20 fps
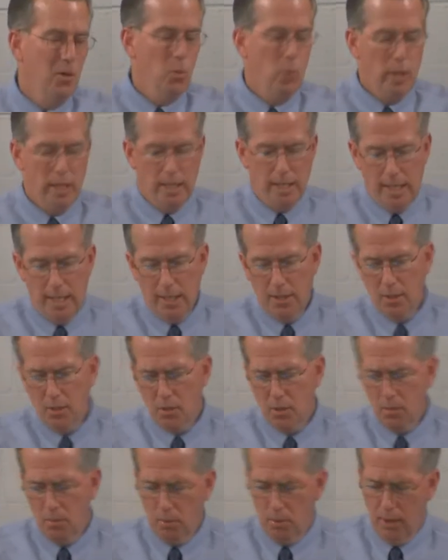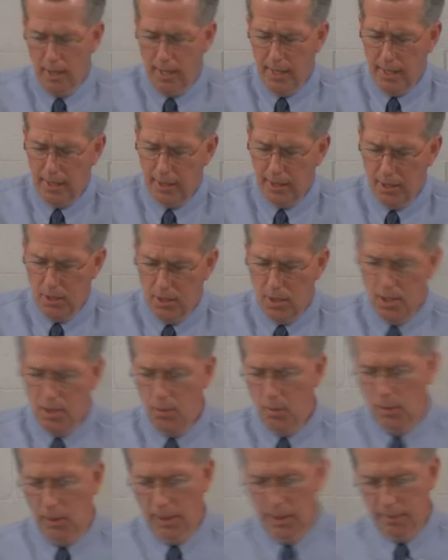we need to pray
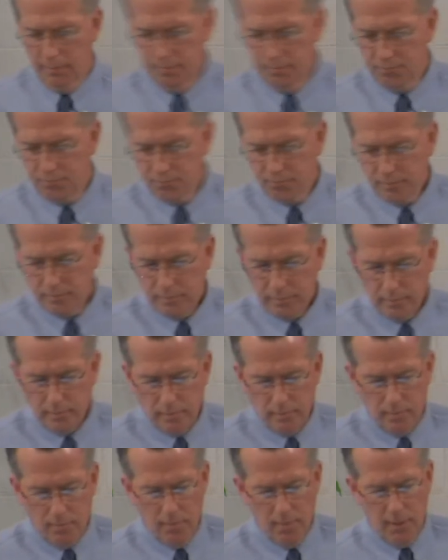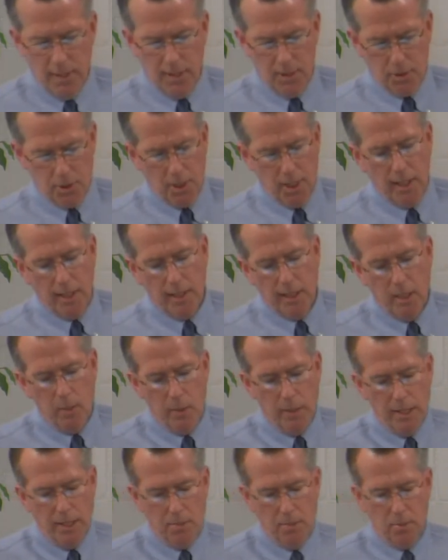continually. Now, secondly,
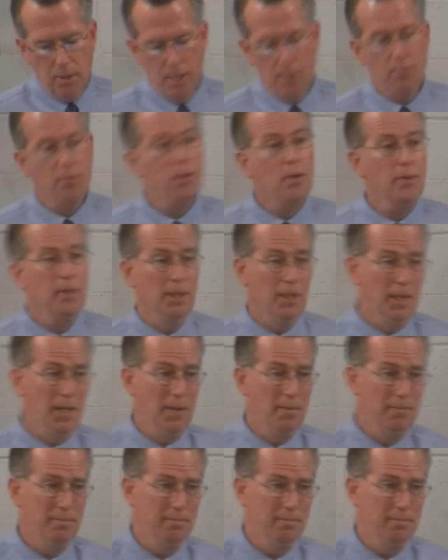we need to pray fervently.